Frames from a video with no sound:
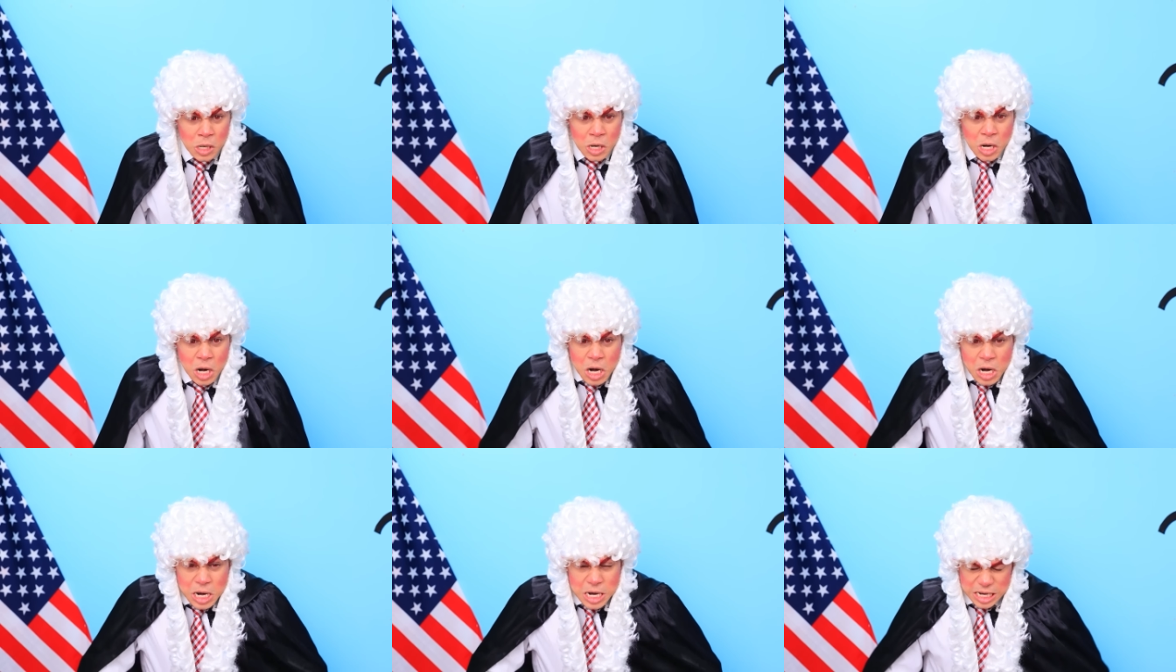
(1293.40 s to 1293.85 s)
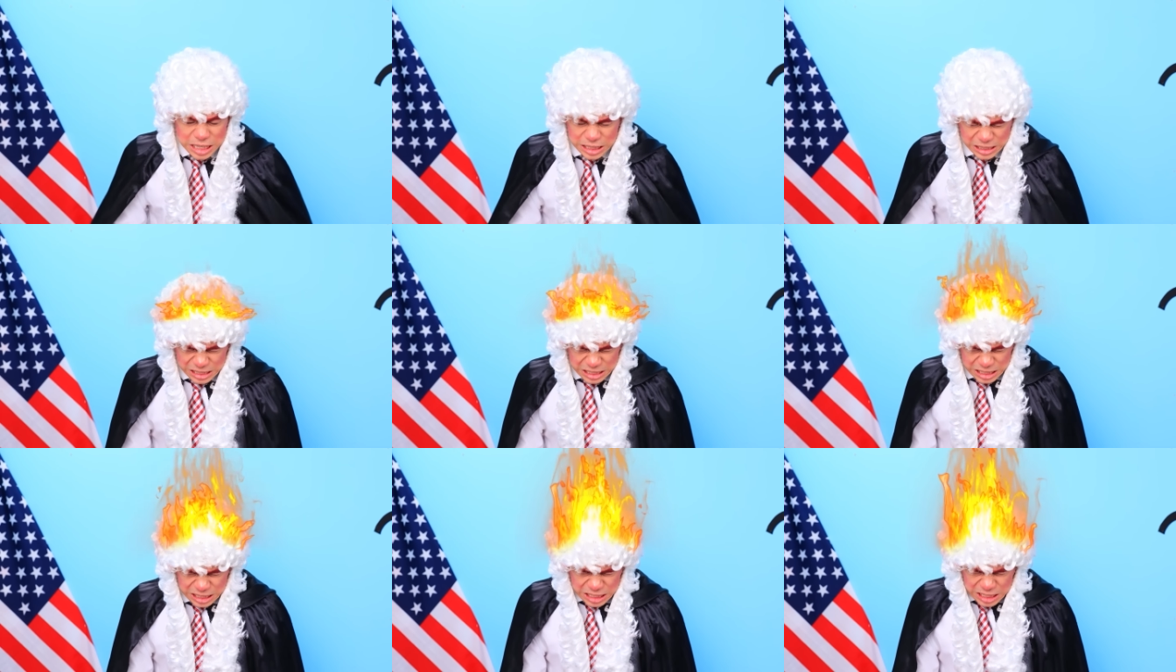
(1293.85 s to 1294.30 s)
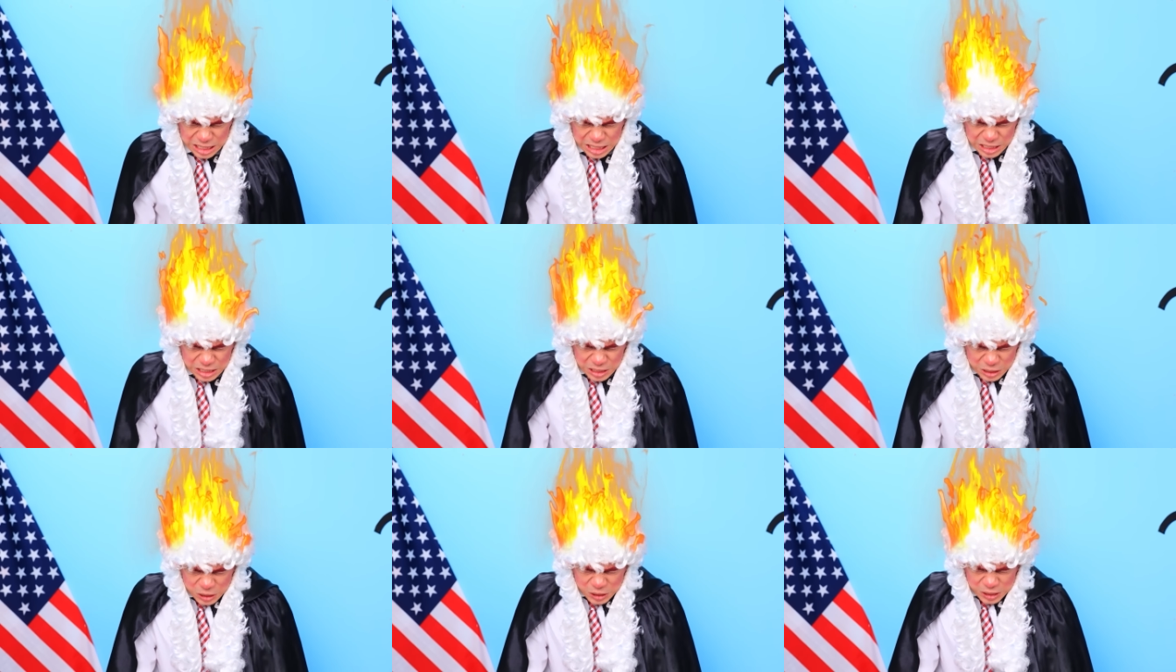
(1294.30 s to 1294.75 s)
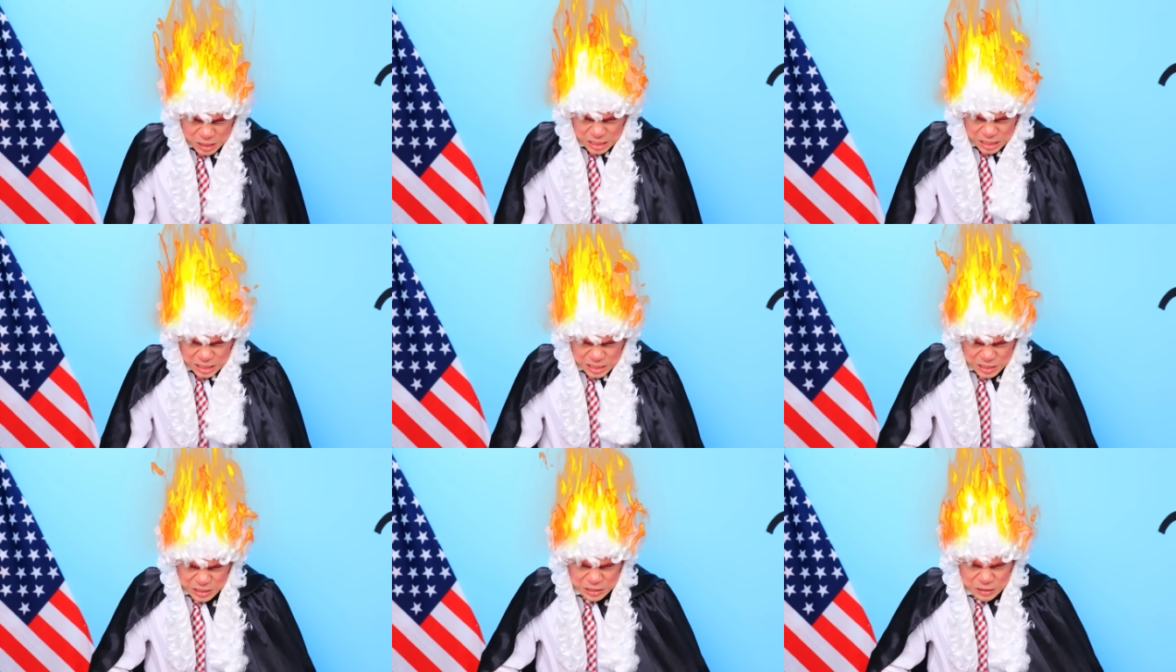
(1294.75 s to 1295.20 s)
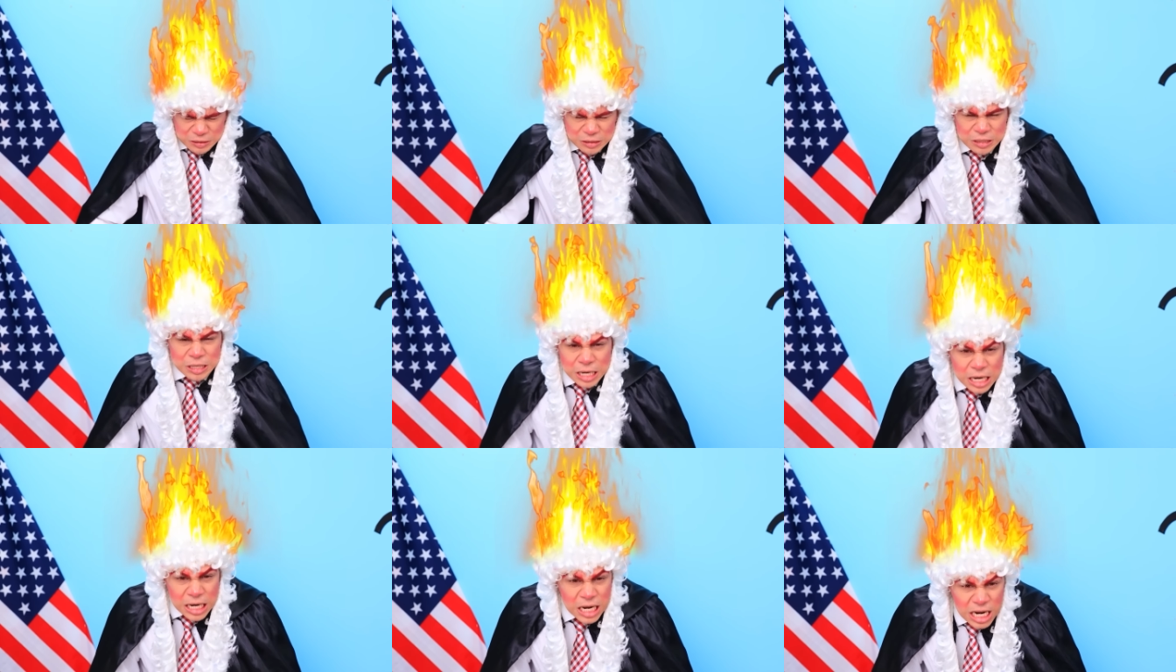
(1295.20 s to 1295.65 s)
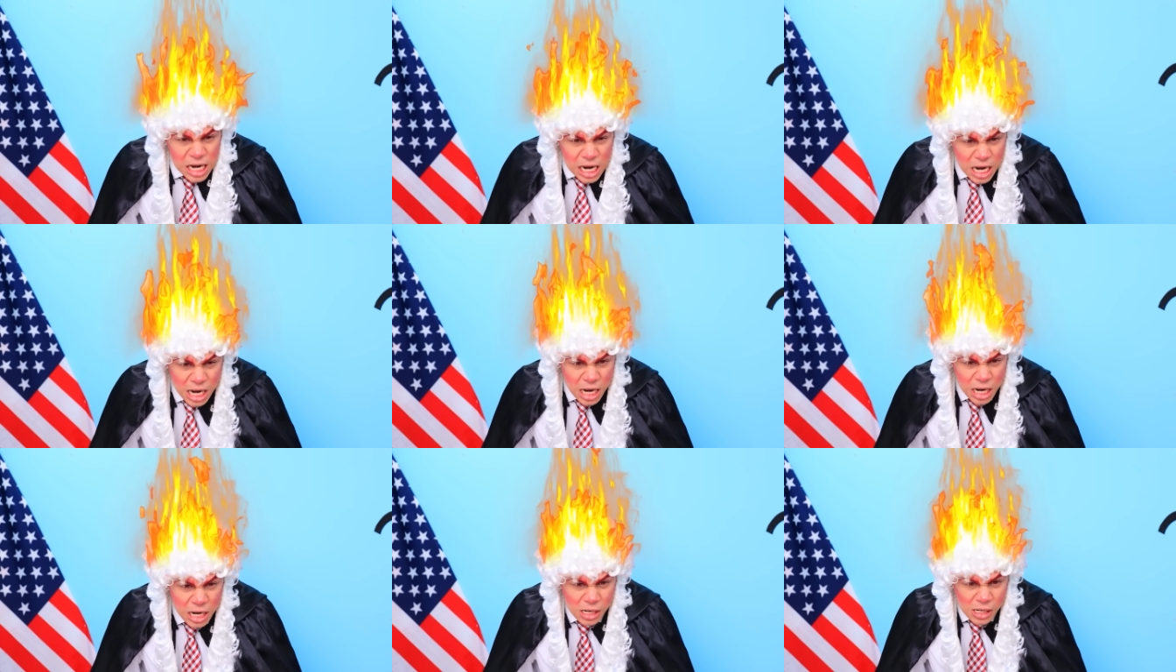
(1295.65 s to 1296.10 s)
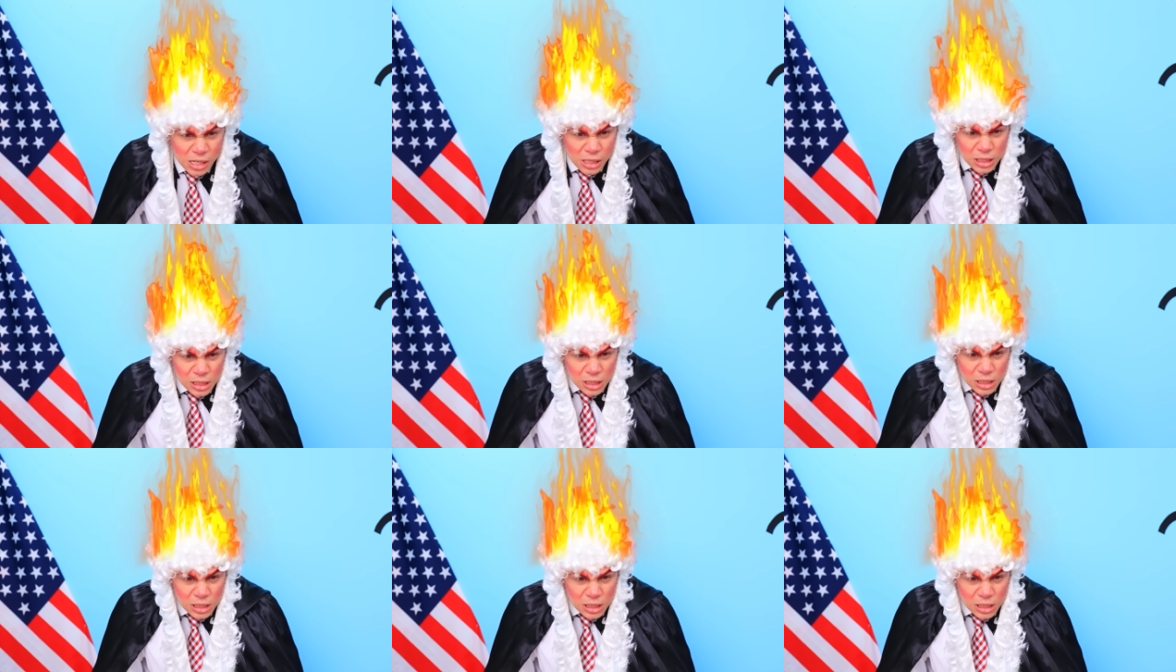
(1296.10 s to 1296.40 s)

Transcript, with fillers: I'm so tired of this. It's the same every